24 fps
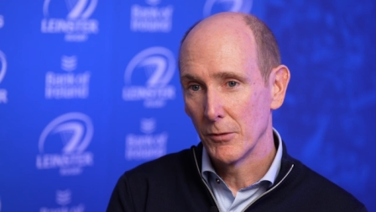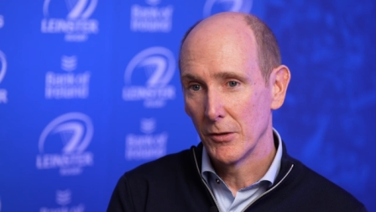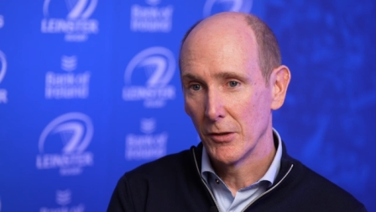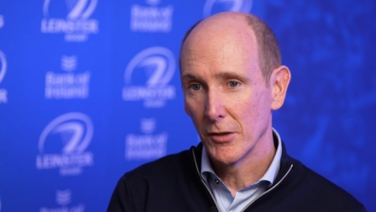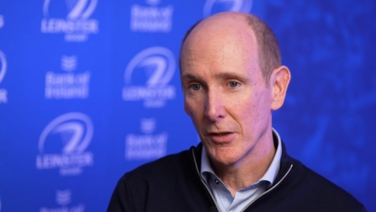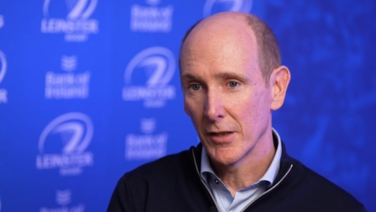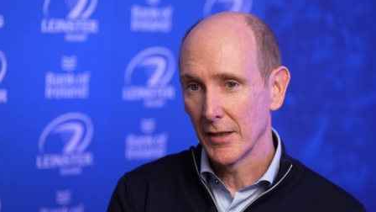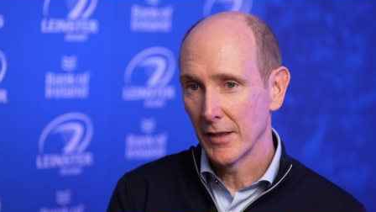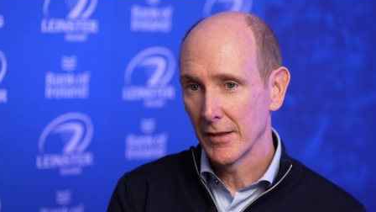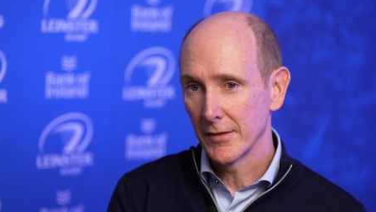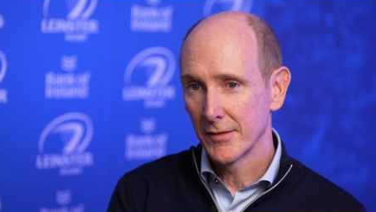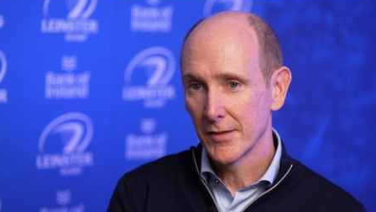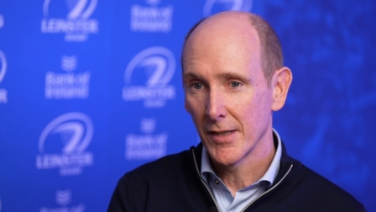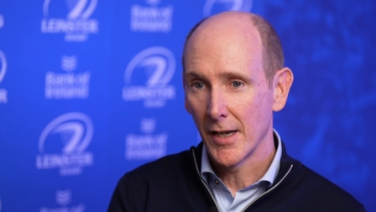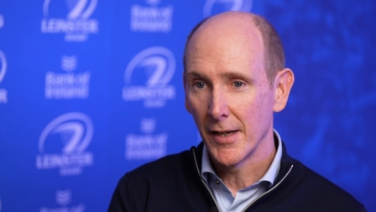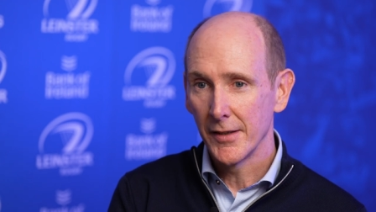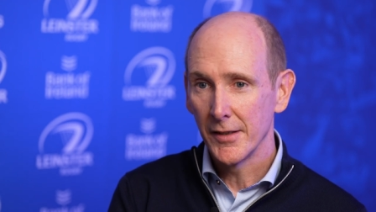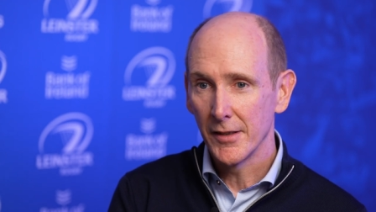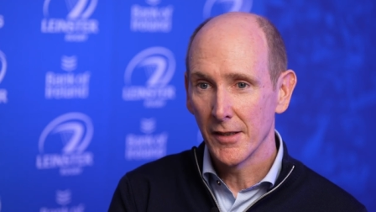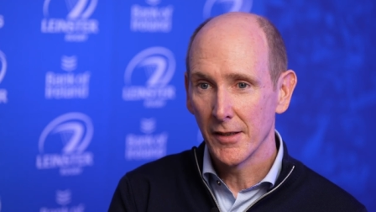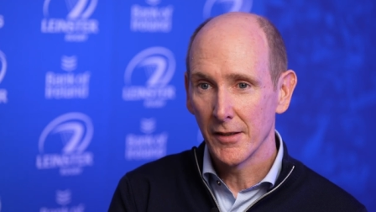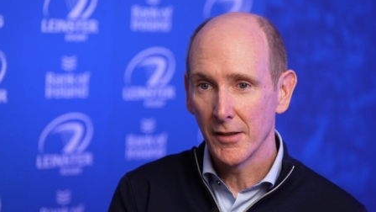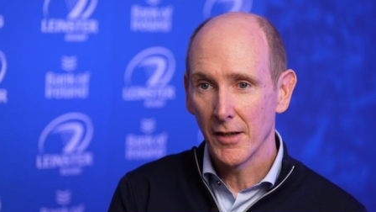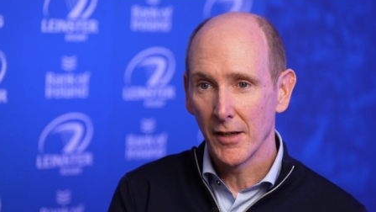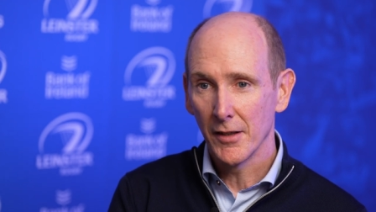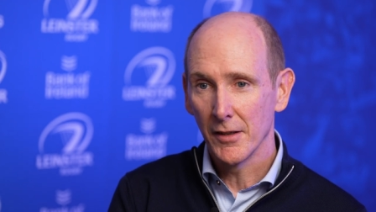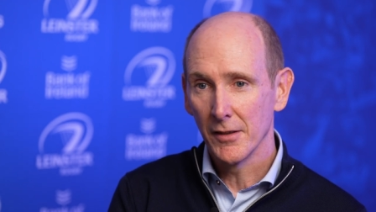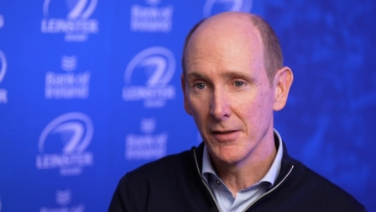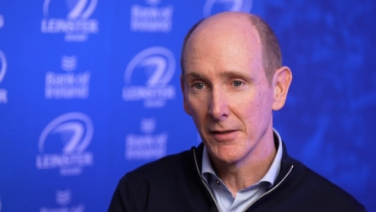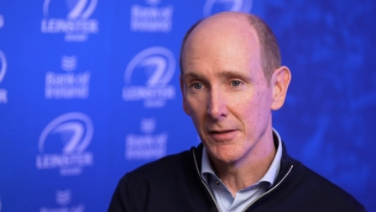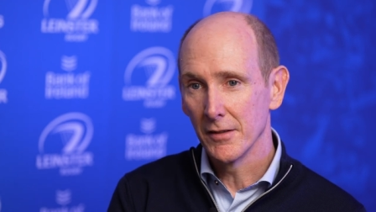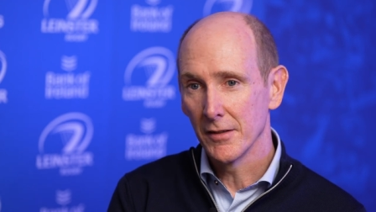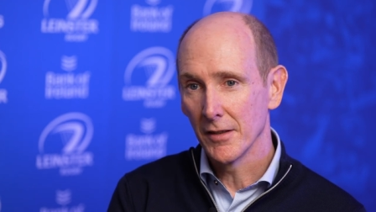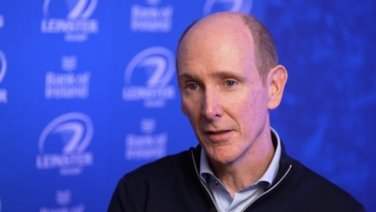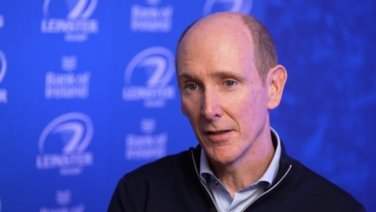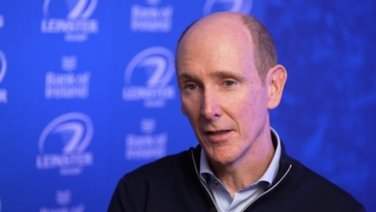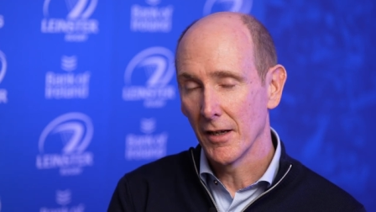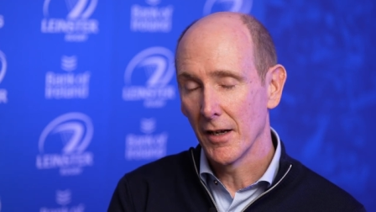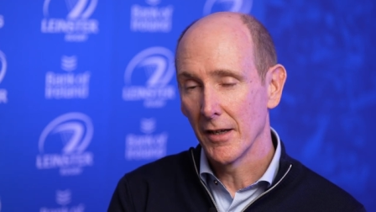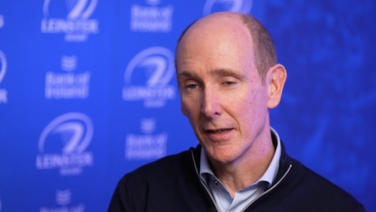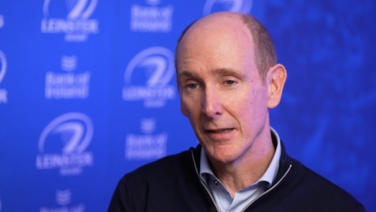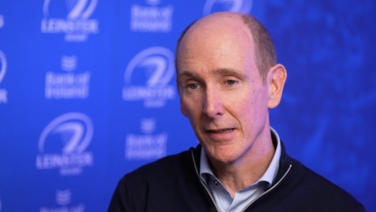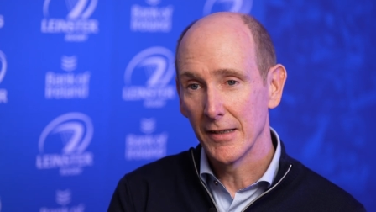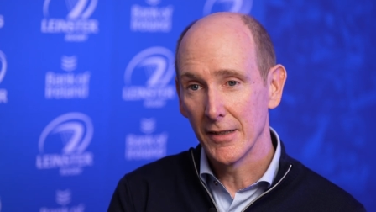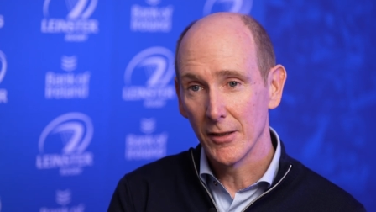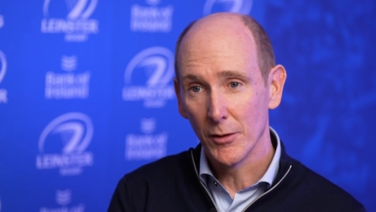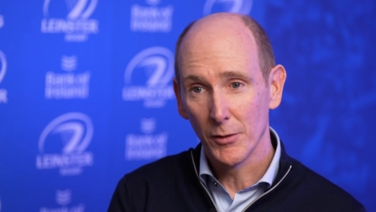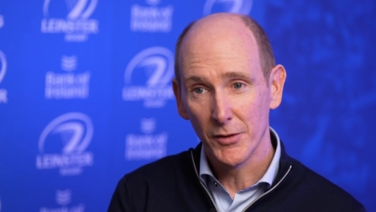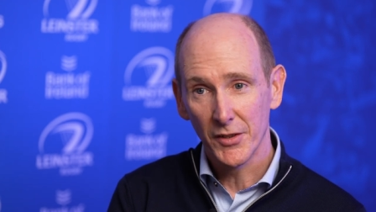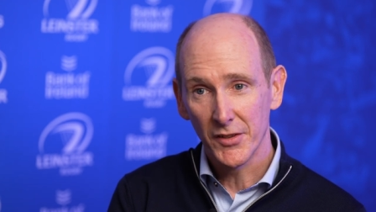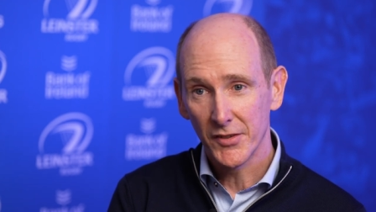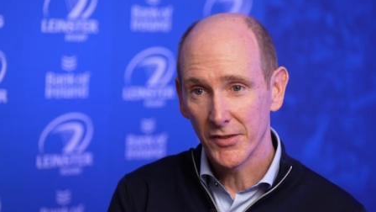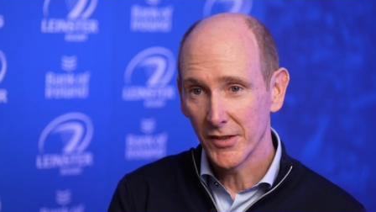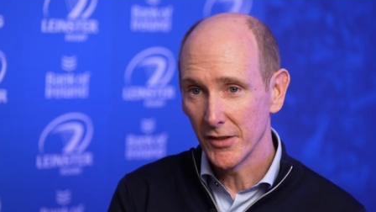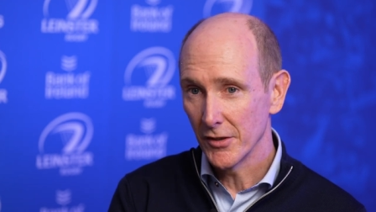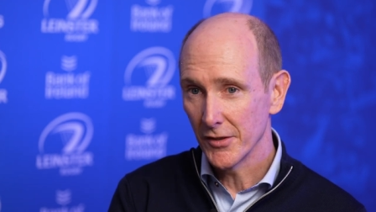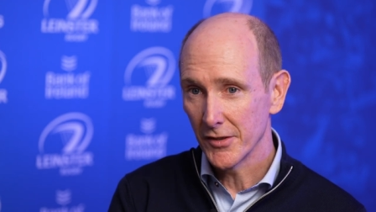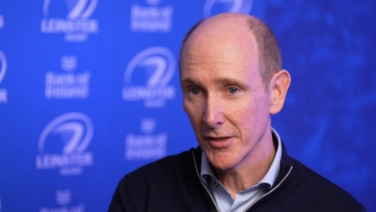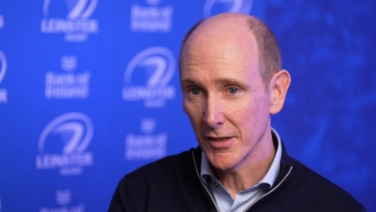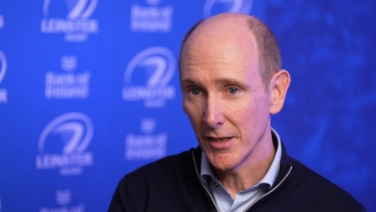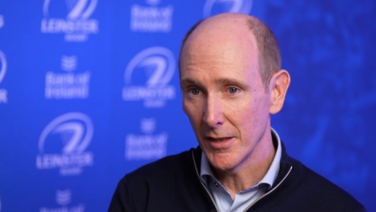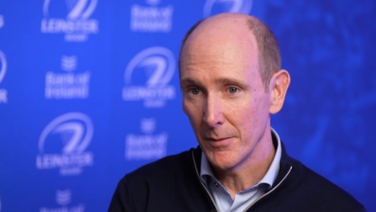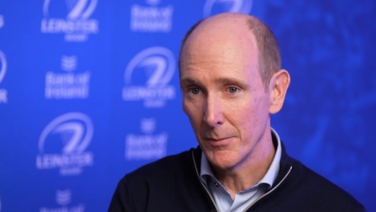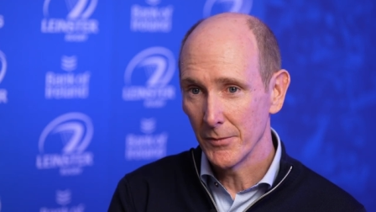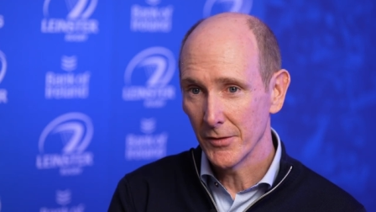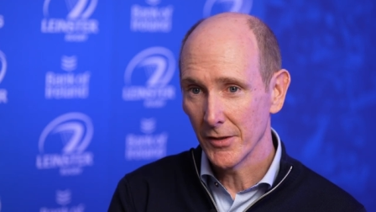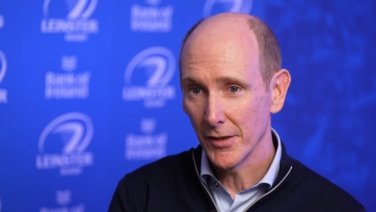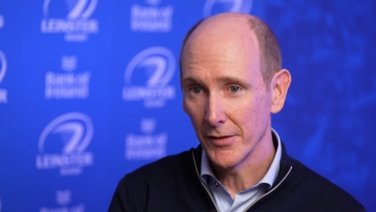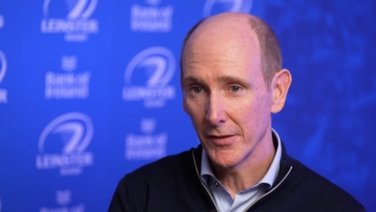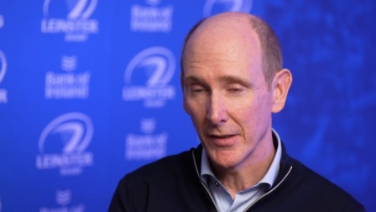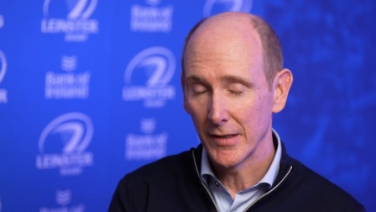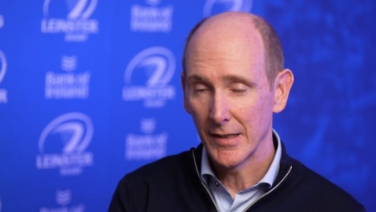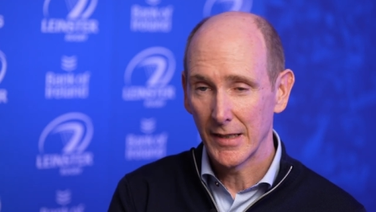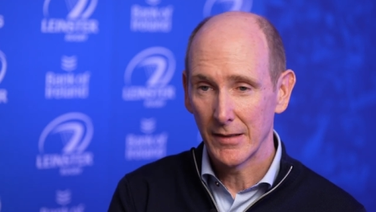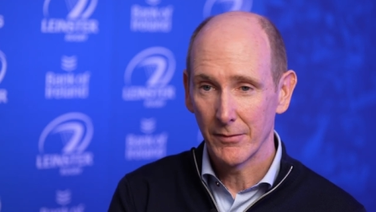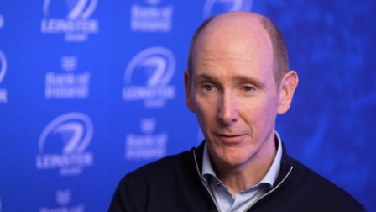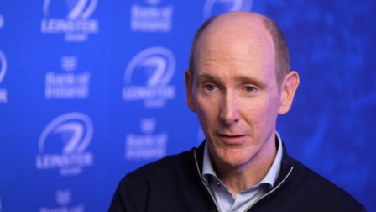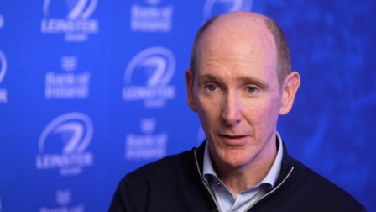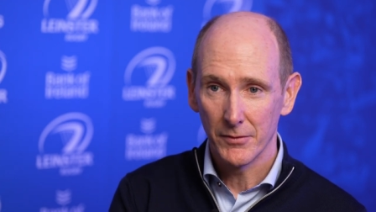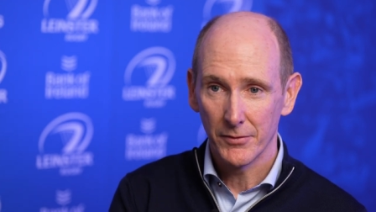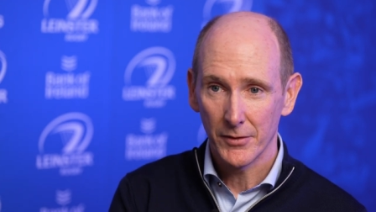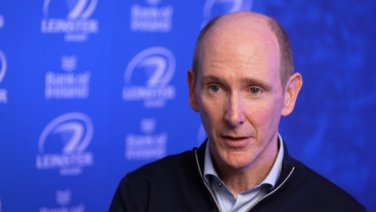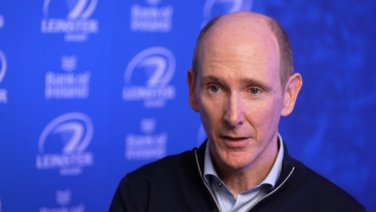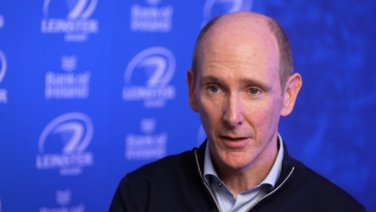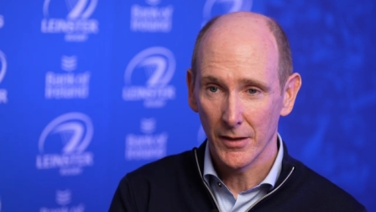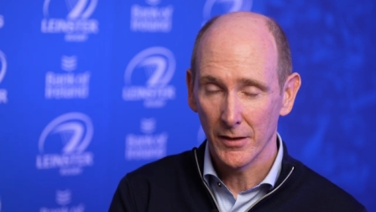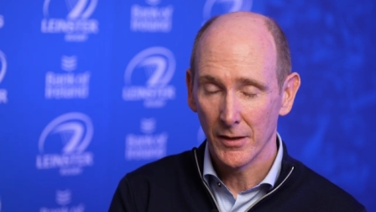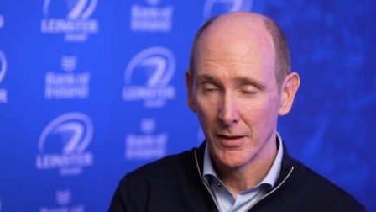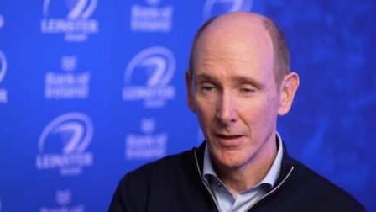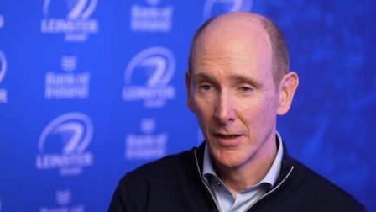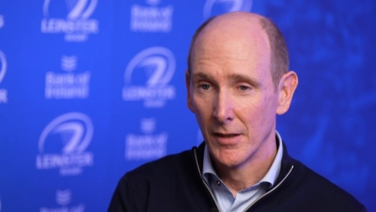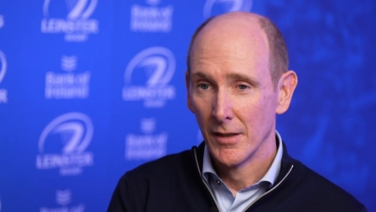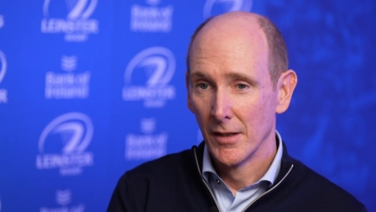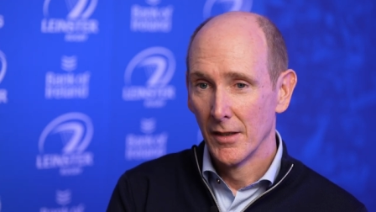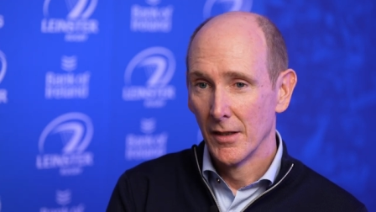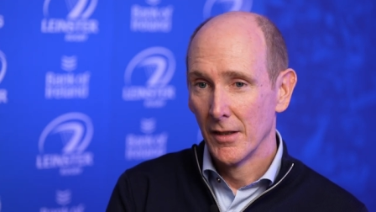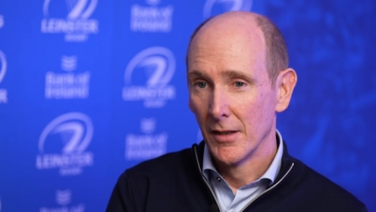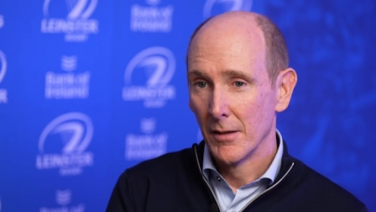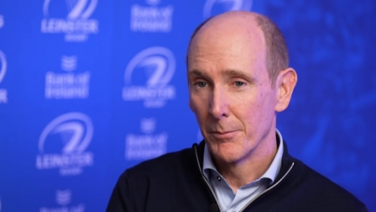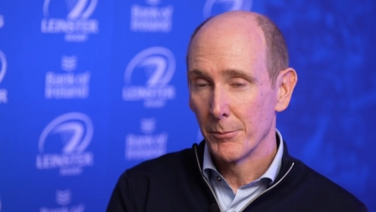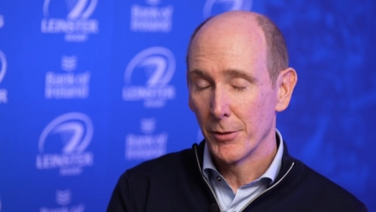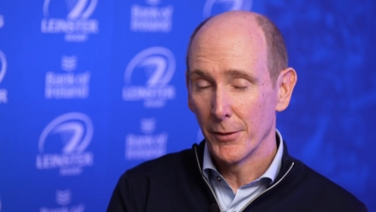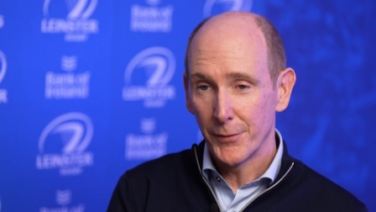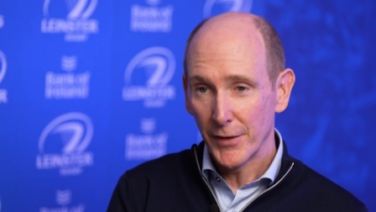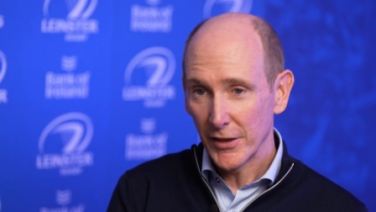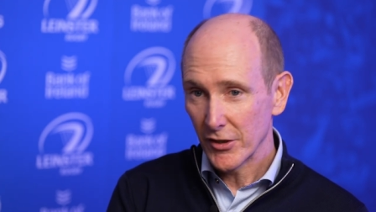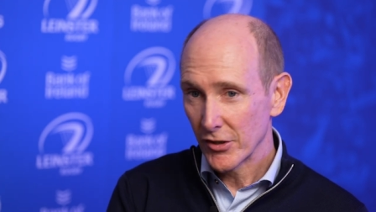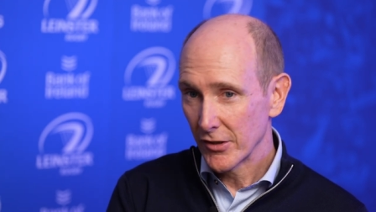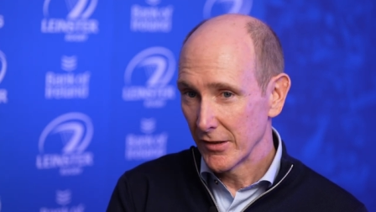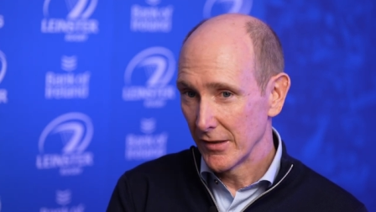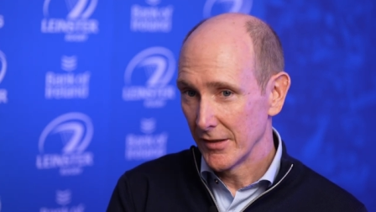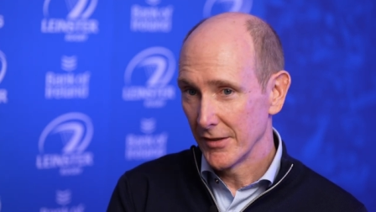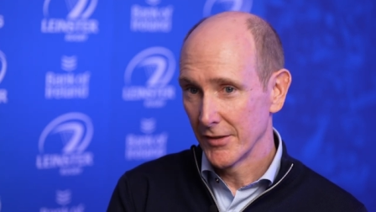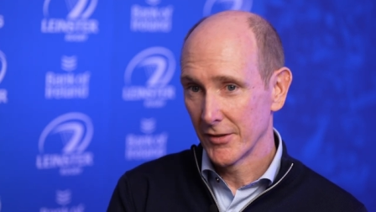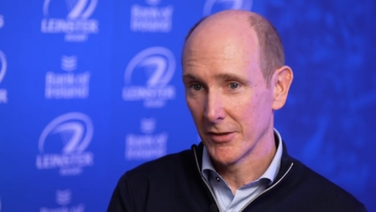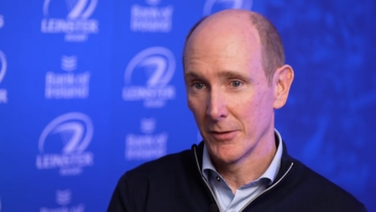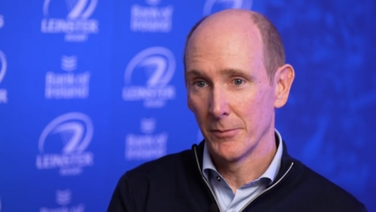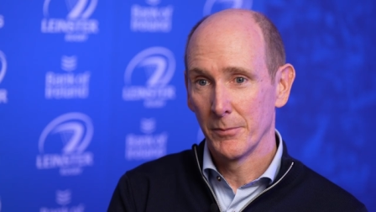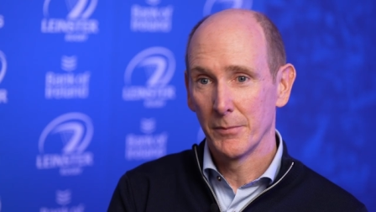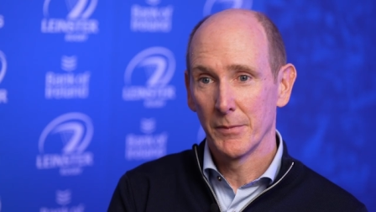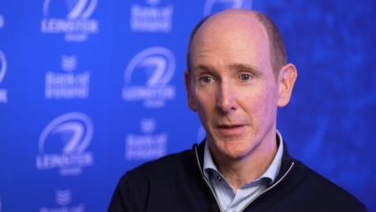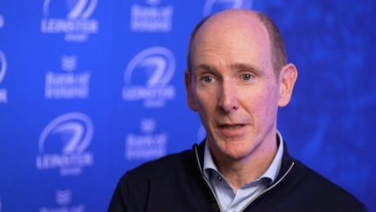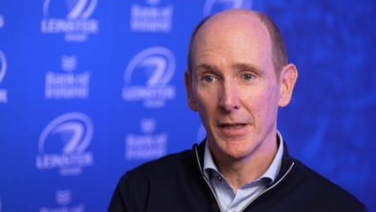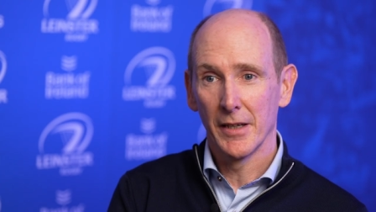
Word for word: looking at Tania and uh, and Leo and the senior teams and the level of kind of professionalism